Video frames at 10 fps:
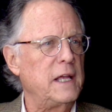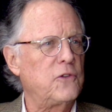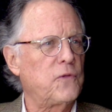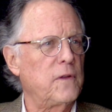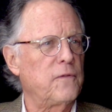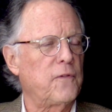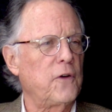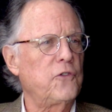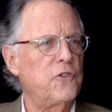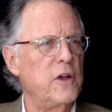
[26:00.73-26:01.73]
needs for the
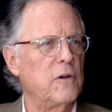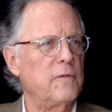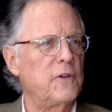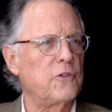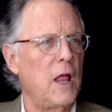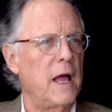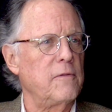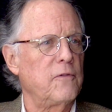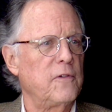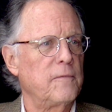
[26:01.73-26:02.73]
first year of his life.
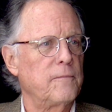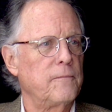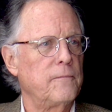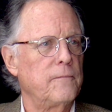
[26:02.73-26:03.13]
Mm-hmm.